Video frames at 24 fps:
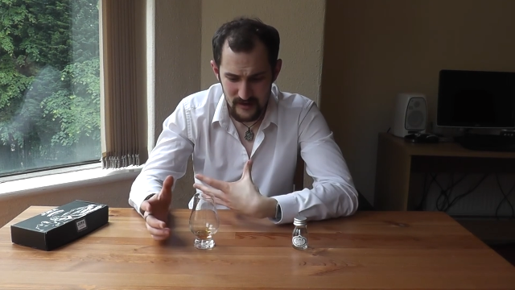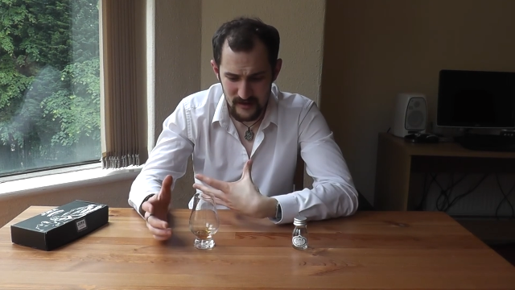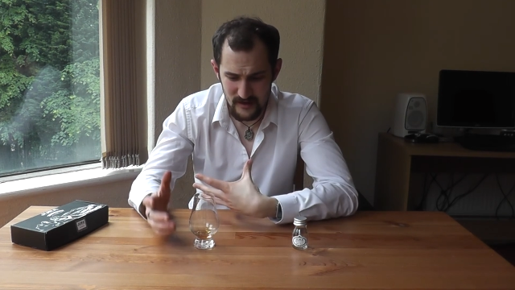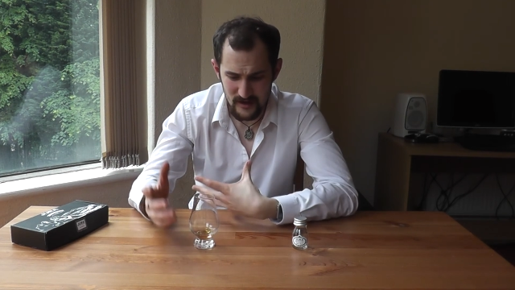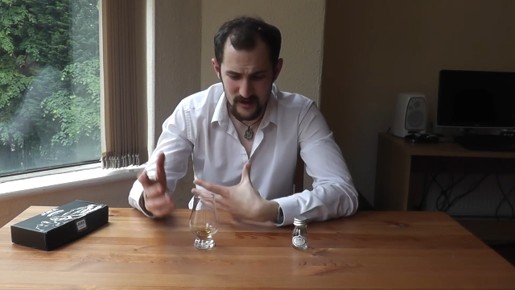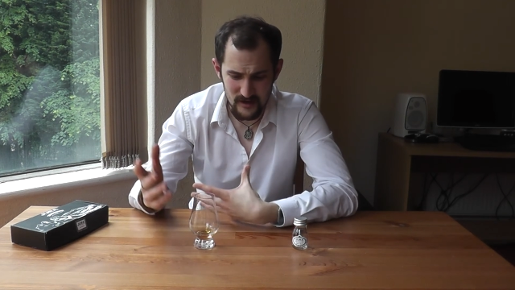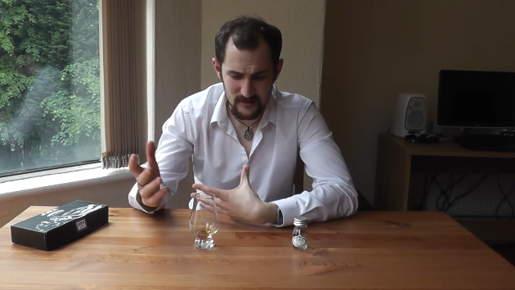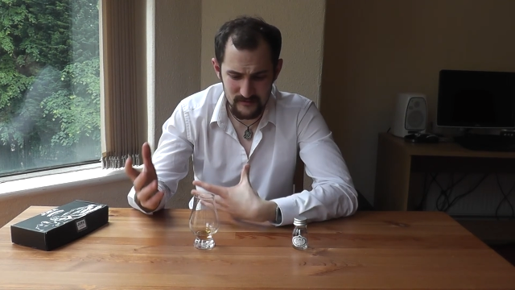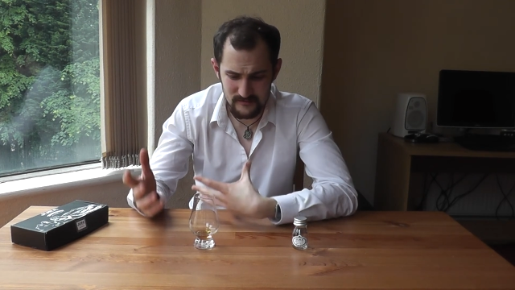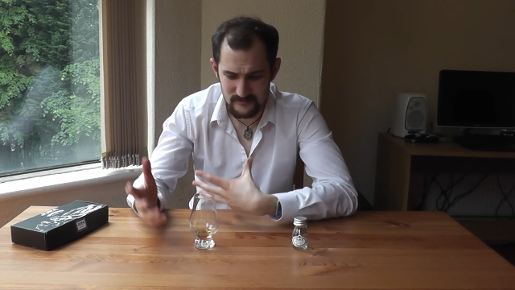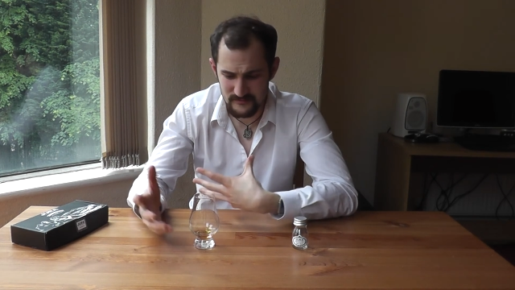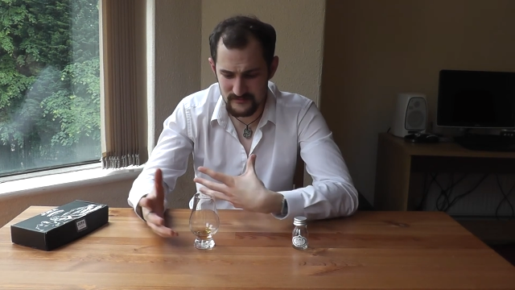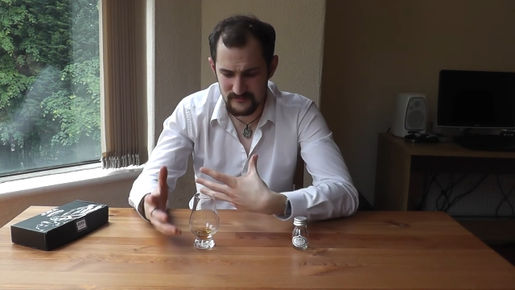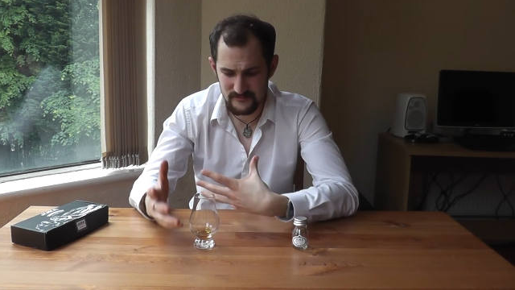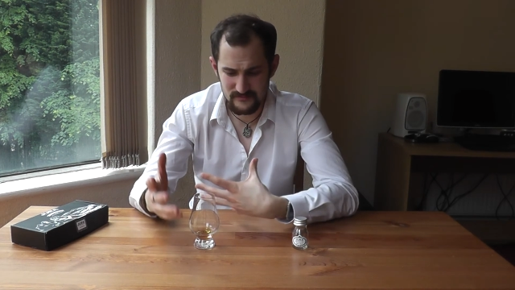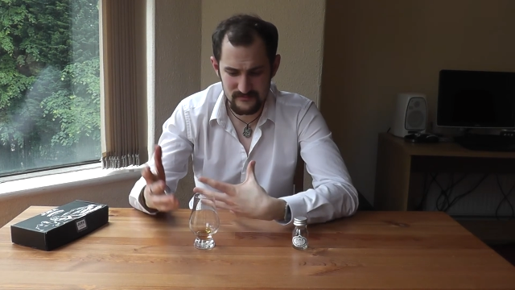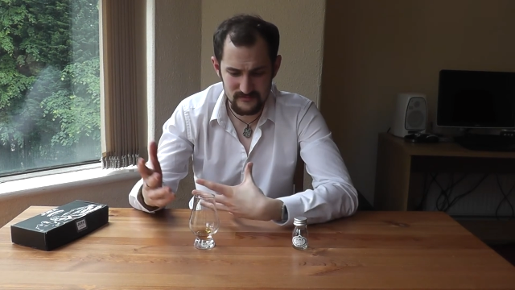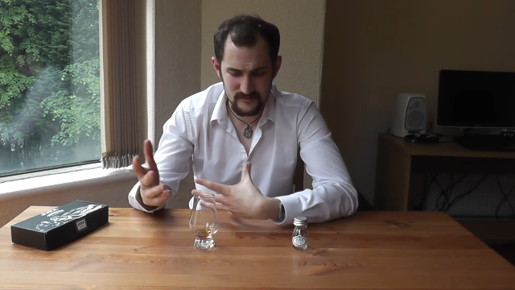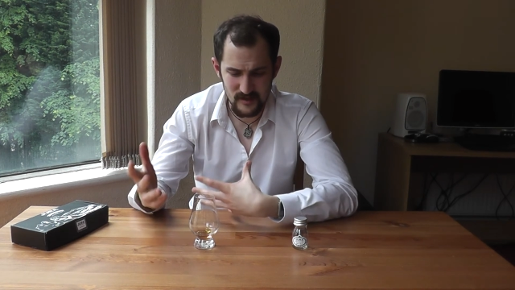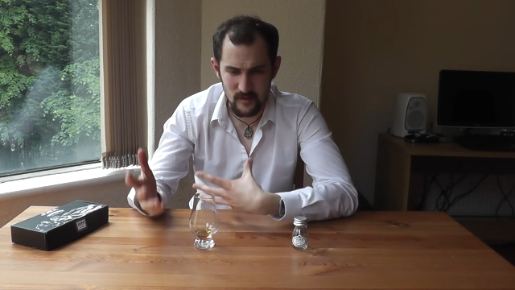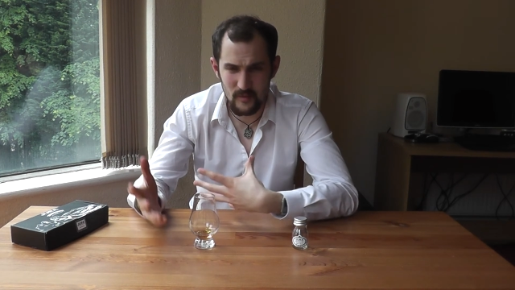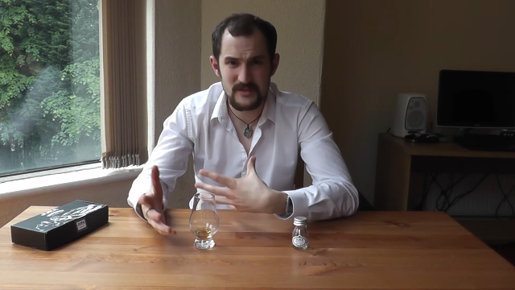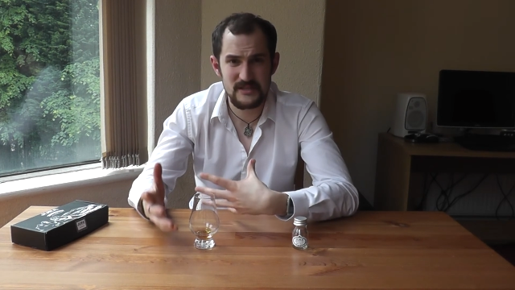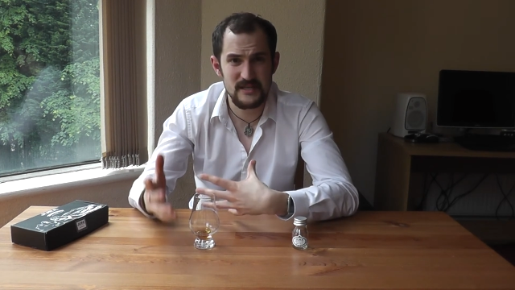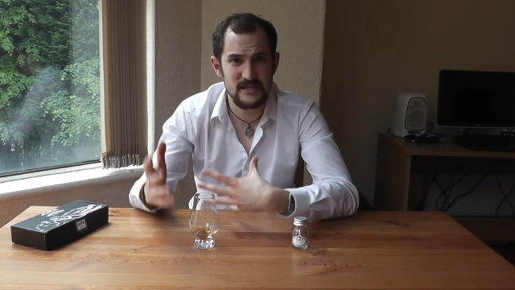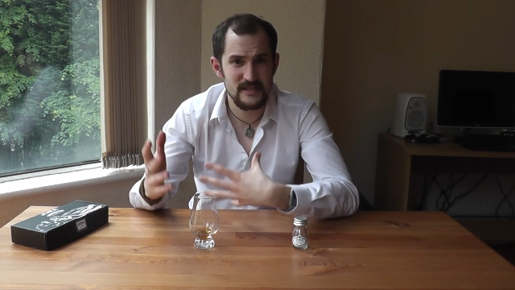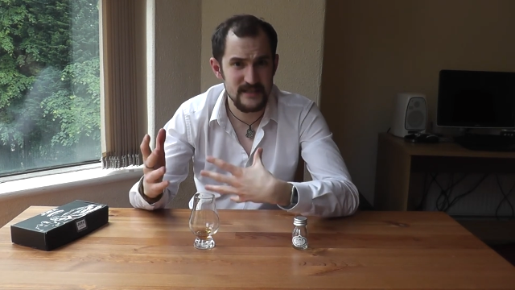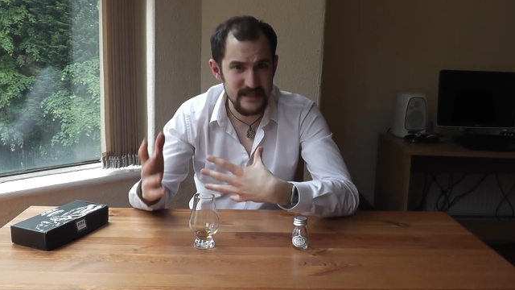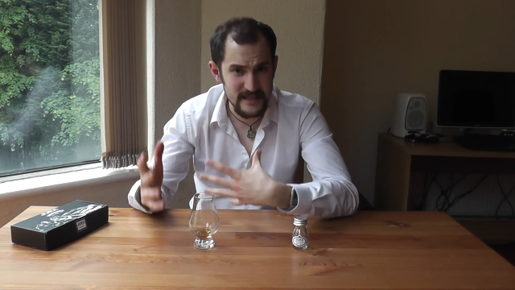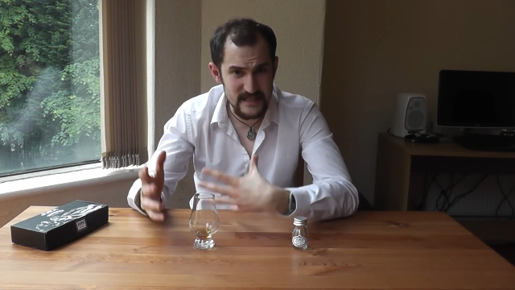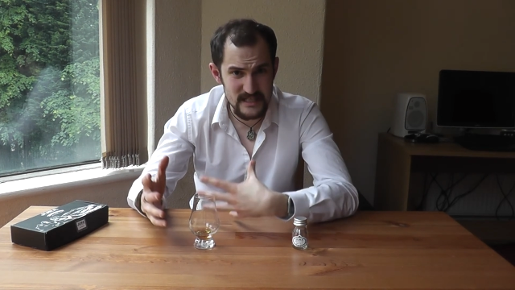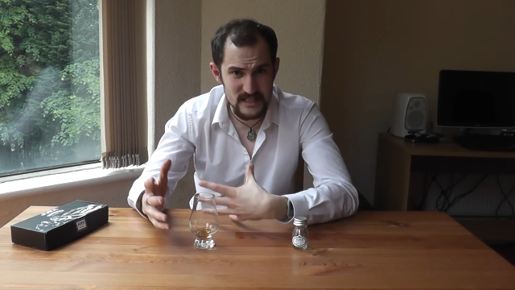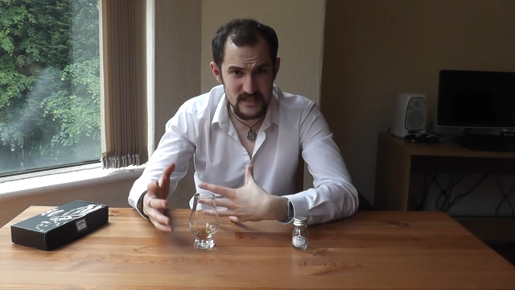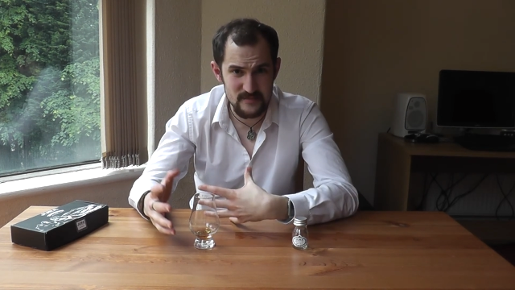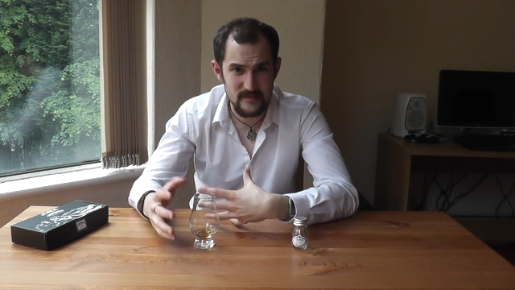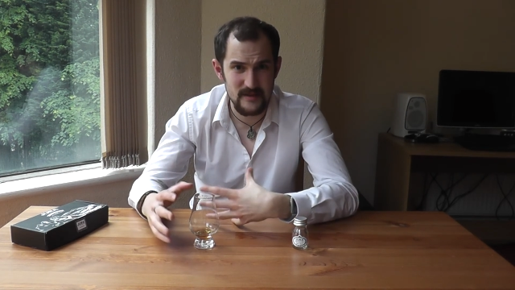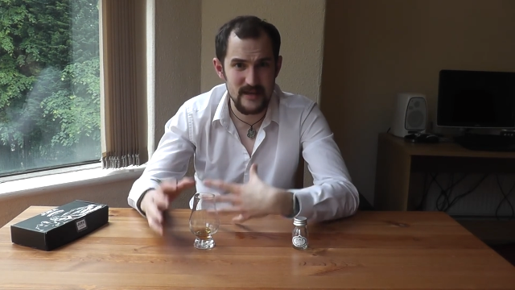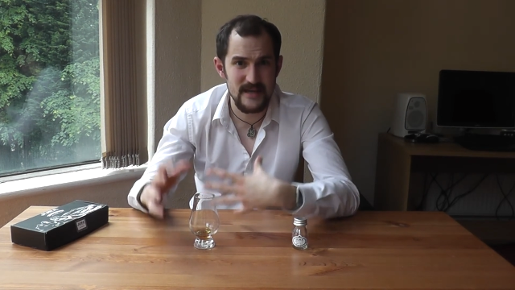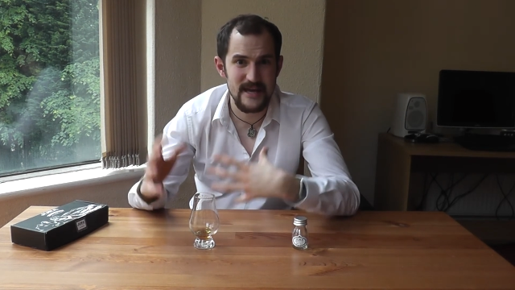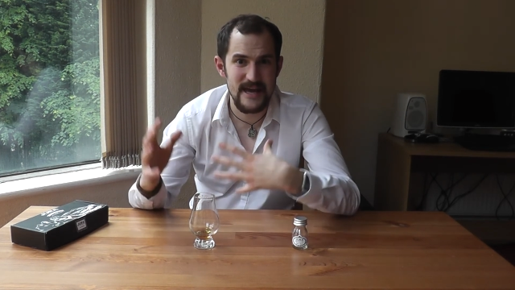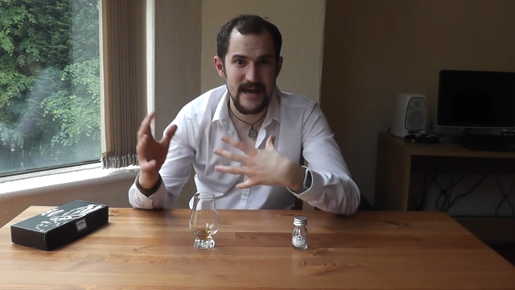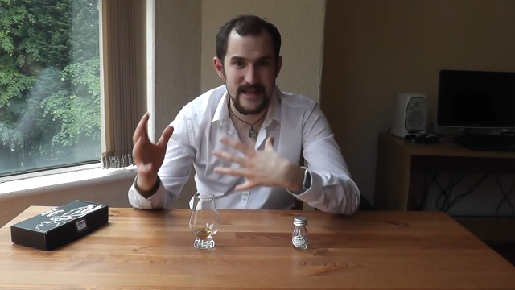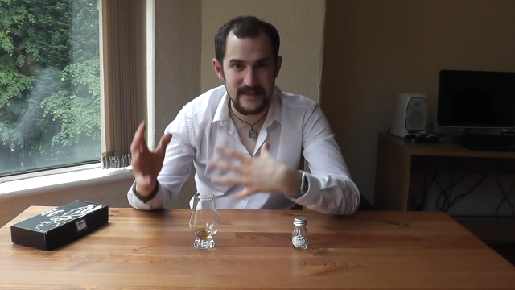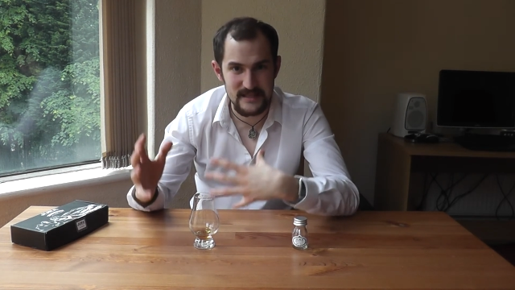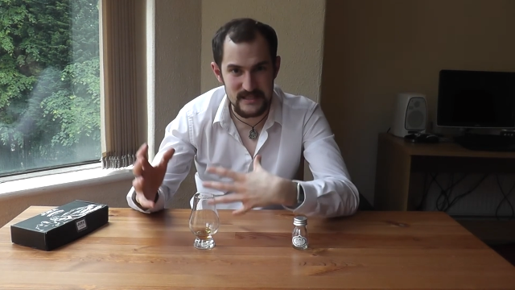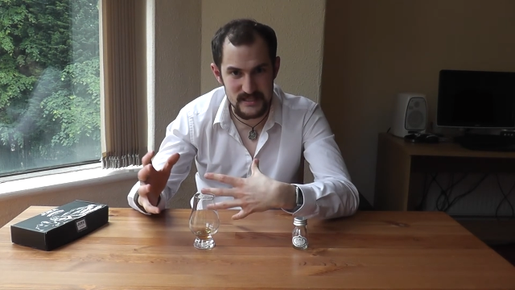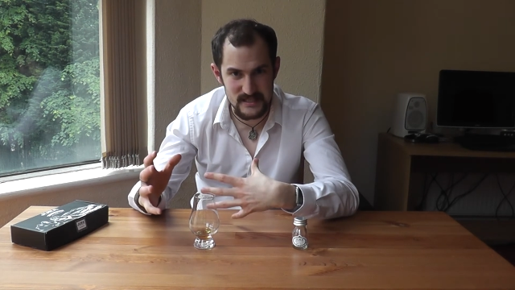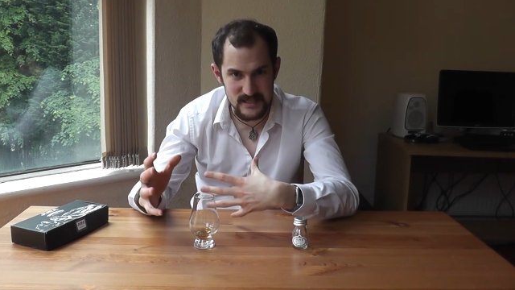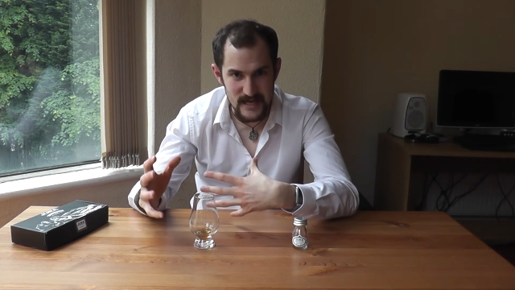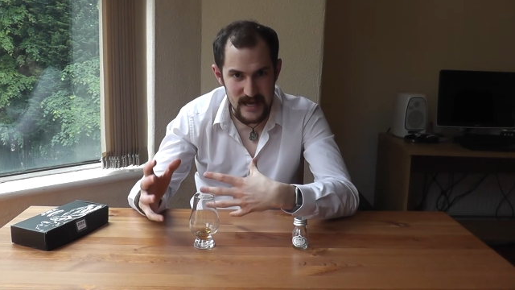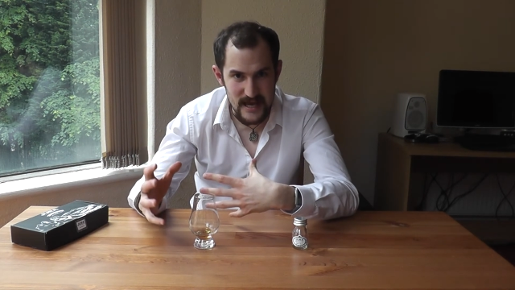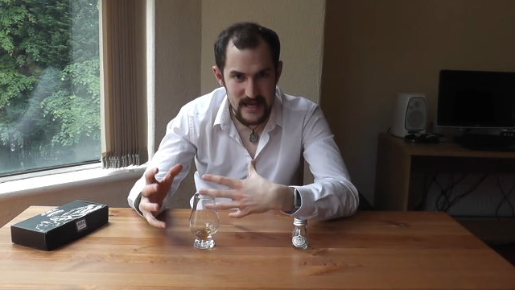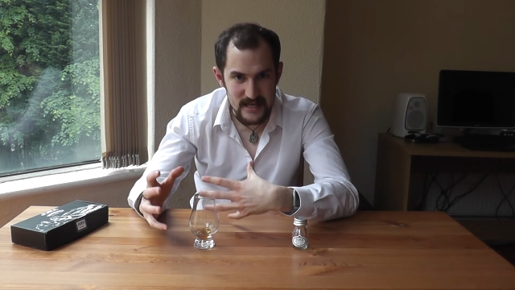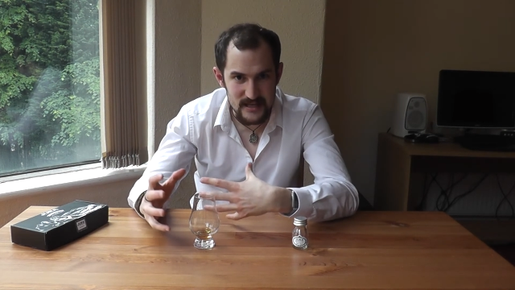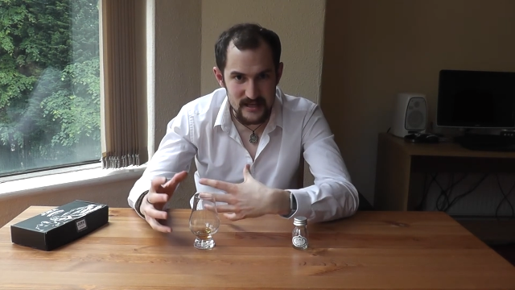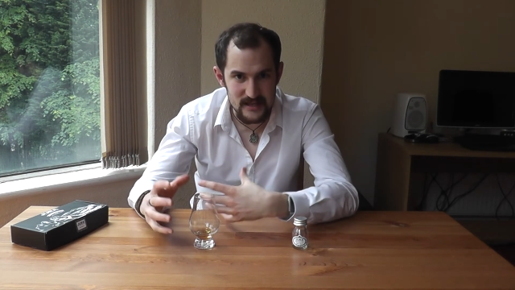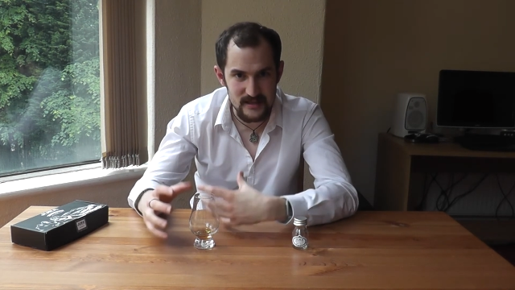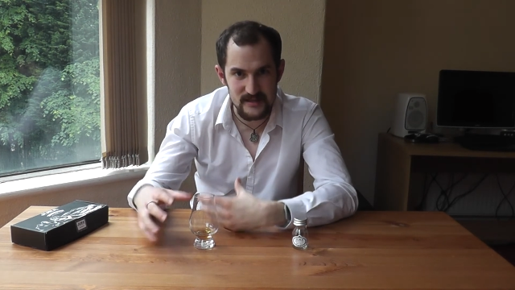um, a whiskey needs to be entertaining,